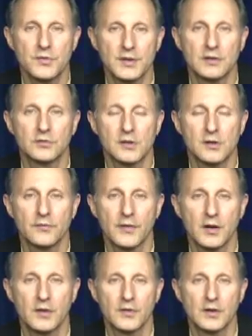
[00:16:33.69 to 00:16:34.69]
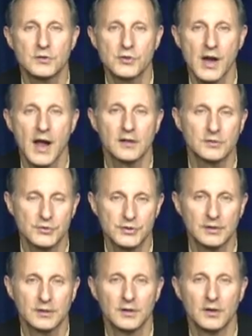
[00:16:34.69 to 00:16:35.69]
things that are very
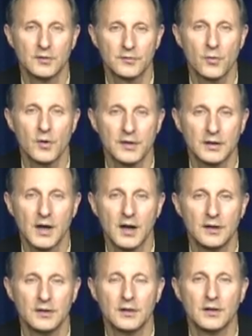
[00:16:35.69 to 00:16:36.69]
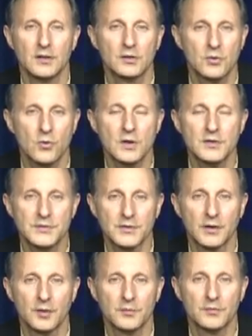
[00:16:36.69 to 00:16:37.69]
challenging for the gut. Corn
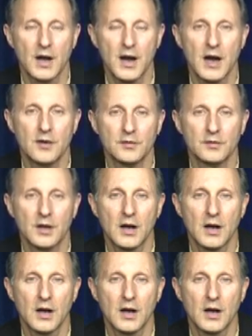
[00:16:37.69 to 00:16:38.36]
syrup, high